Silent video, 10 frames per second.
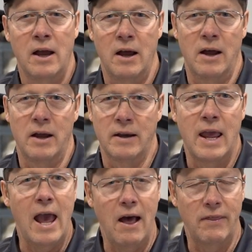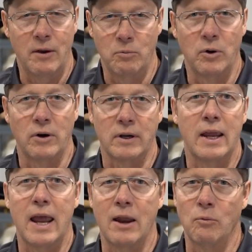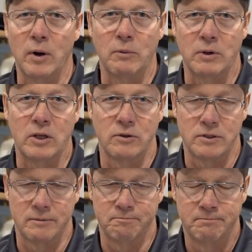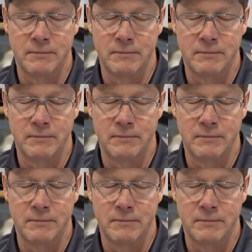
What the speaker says: on how they work and when we use them.